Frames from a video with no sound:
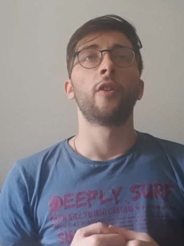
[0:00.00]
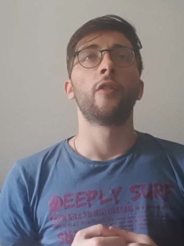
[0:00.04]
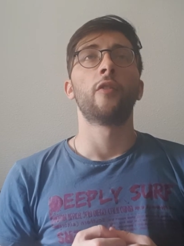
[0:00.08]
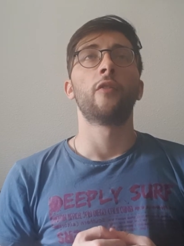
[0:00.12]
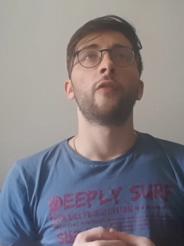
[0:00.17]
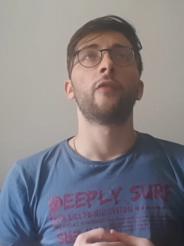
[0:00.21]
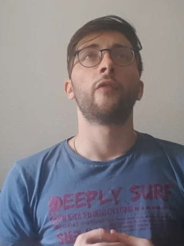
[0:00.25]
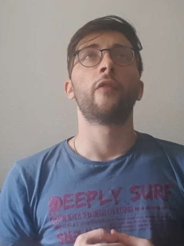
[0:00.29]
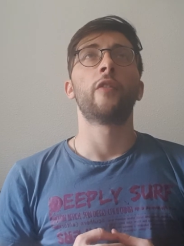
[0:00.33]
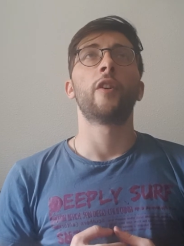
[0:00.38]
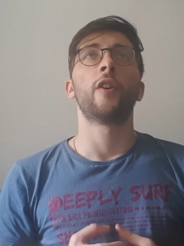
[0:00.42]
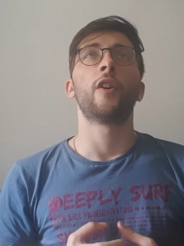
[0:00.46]

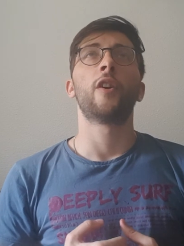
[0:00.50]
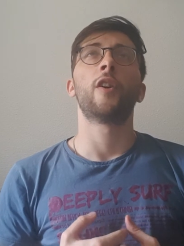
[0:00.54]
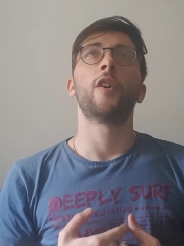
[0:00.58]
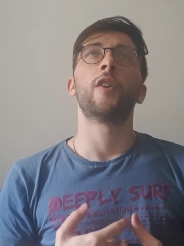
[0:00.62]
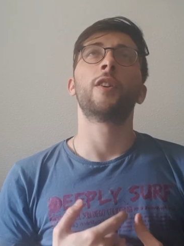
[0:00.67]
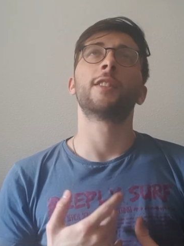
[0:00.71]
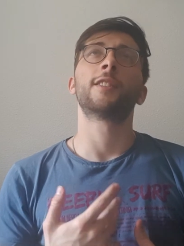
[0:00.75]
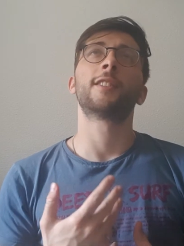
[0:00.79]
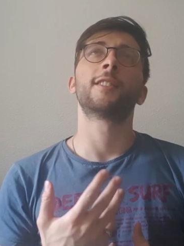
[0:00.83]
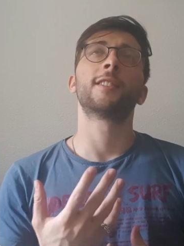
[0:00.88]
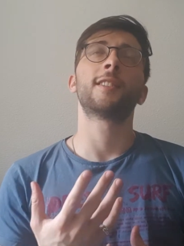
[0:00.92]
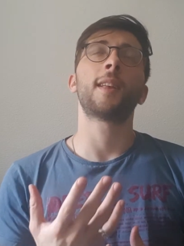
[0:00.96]
for
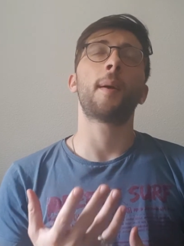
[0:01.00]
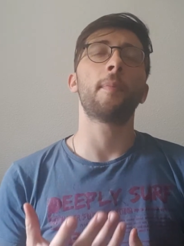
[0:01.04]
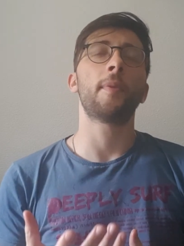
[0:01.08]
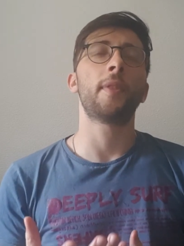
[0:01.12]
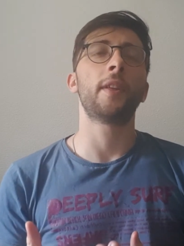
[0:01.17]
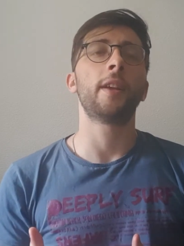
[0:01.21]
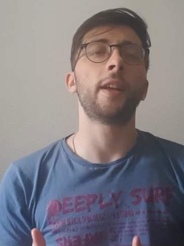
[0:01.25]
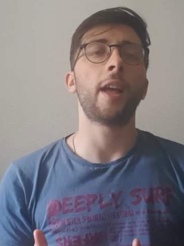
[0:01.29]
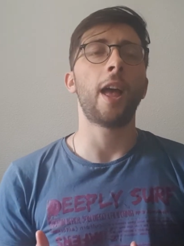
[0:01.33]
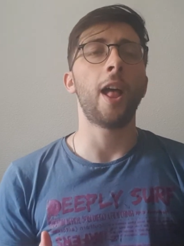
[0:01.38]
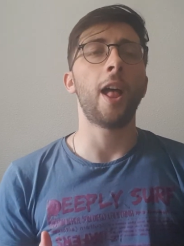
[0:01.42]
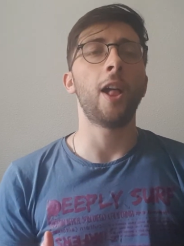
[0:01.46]

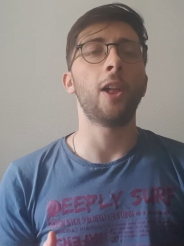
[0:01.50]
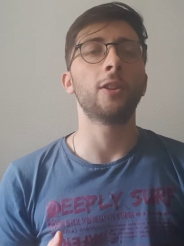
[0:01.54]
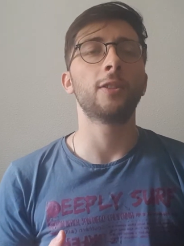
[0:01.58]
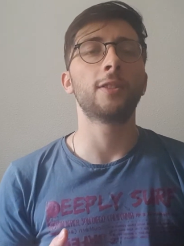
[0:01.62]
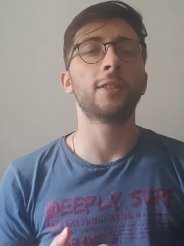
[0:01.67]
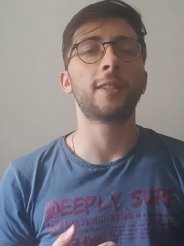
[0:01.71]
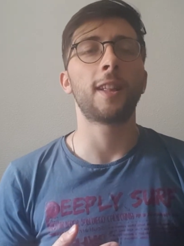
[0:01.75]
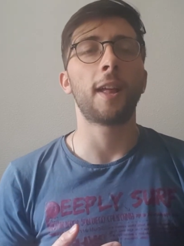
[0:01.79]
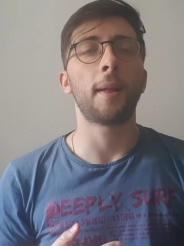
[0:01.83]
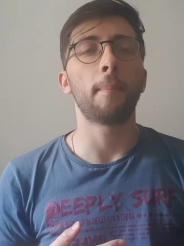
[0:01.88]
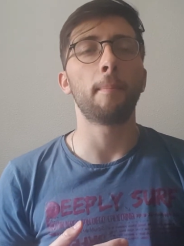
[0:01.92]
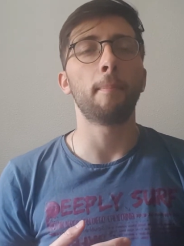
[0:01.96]
something else
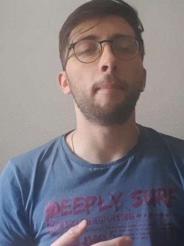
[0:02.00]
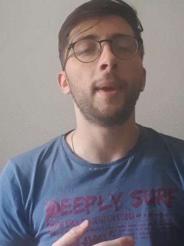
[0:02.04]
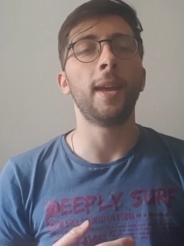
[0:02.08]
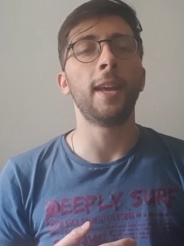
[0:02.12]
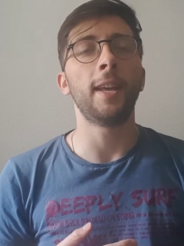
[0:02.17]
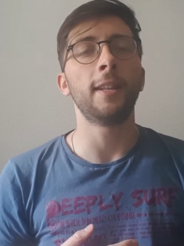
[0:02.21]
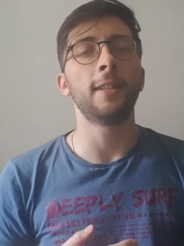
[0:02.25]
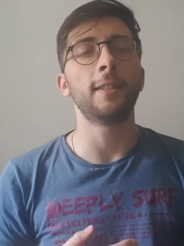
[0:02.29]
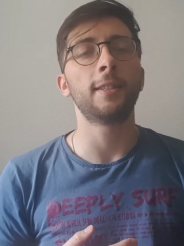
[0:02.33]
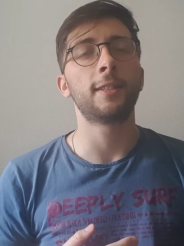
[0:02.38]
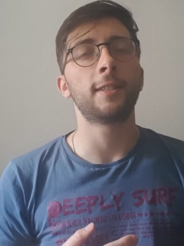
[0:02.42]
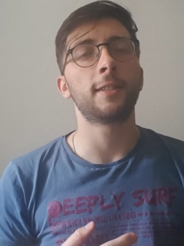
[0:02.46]
that
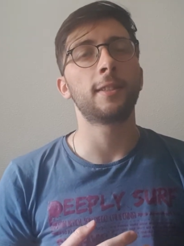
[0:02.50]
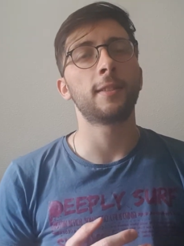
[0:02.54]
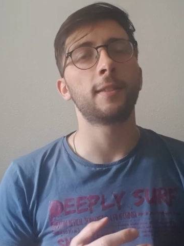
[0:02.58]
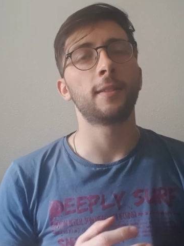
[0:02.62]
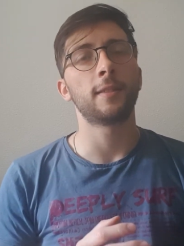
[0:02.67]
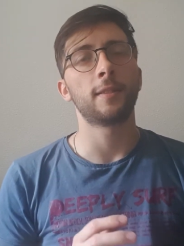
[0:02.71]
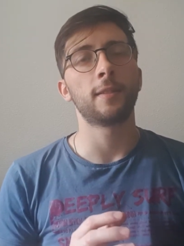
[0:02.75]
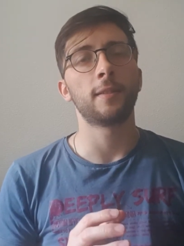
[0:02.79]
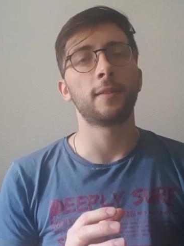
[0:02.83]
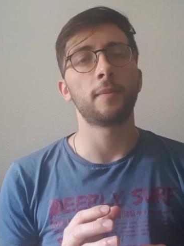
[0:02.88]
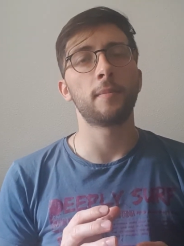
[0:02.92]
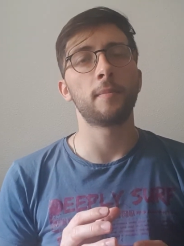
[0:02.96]
means
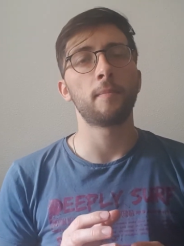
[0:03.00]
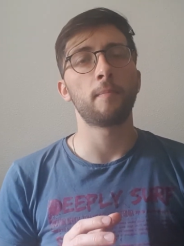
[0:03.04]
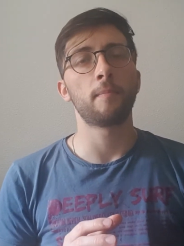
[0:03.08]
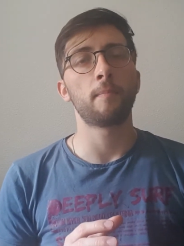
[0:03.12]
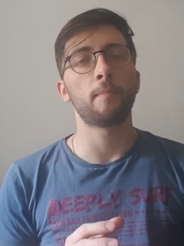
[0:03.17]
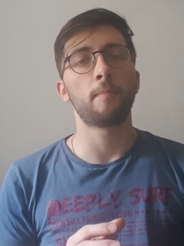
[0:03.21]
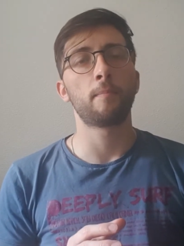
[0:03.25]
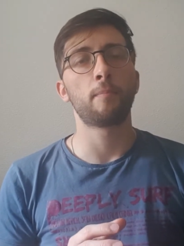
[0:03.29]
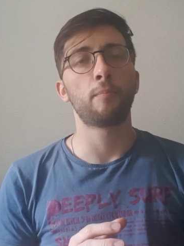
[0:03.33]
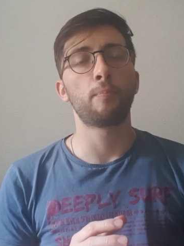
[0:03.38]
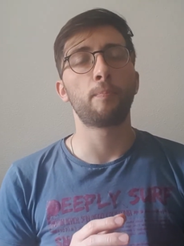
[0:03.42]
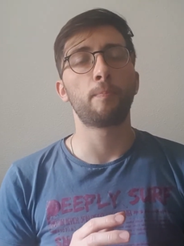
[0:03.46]

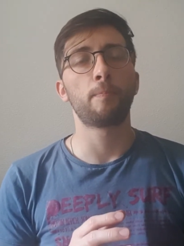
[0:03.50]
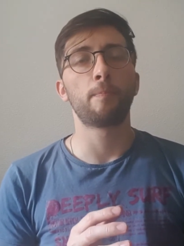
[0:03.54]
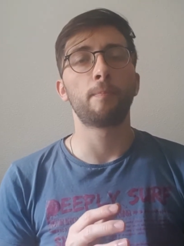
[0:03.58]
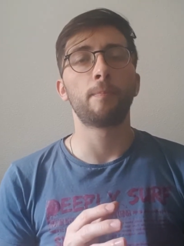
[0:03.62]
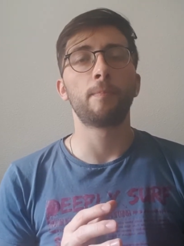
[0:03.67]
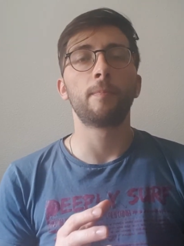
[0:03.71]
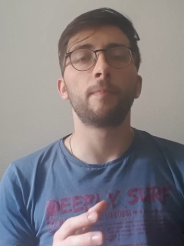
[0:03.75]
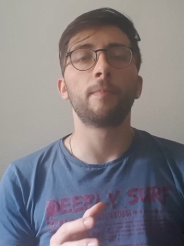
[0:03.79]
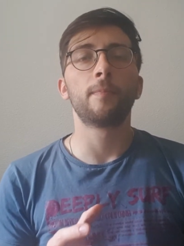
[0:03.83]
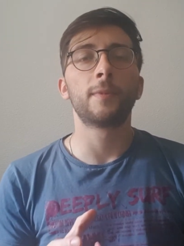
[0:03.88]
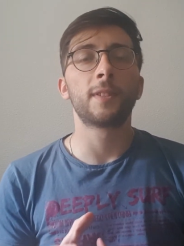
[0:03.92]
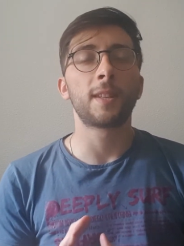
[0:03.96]

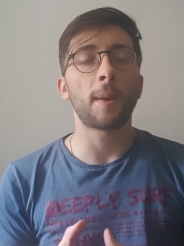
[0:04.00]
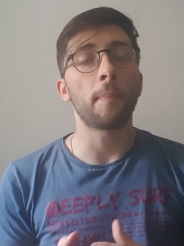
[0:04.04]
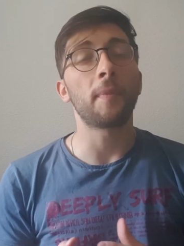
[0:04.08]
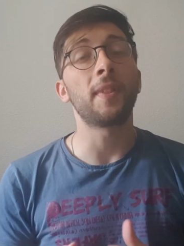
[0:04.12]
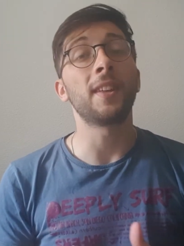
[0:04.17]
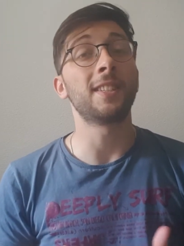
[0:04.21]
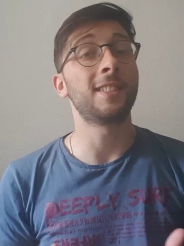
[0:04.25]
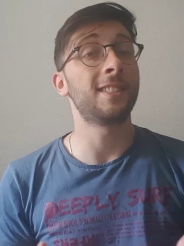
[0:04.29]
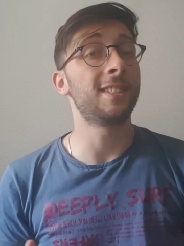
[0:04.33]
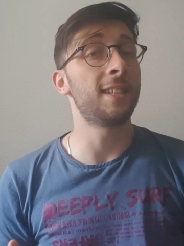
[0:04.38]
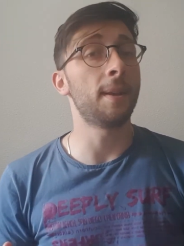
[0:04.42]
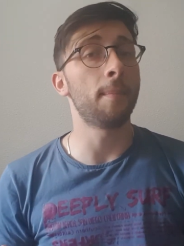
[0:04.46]

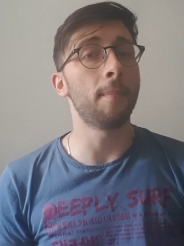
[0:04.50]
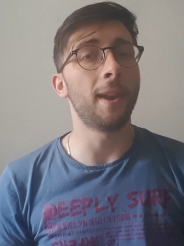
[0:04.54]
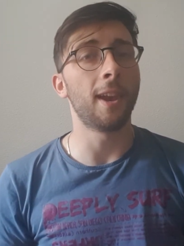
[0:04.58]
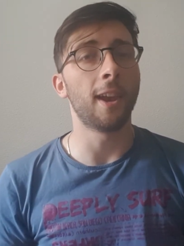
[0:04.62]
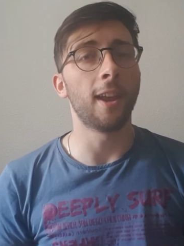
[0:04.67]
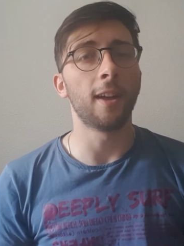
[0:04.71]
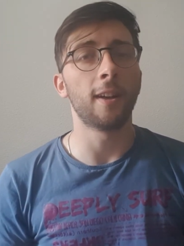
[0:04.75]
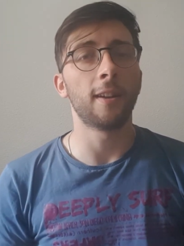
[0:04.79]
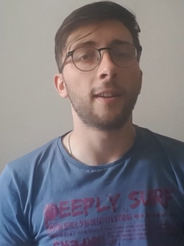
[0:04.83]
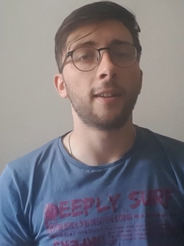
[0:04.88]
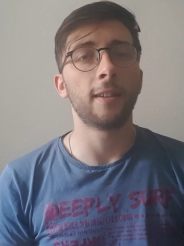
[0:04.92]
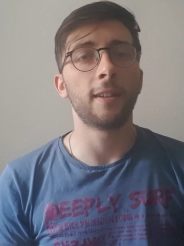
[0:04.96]
something
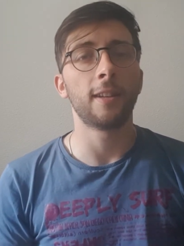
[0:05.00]
similar.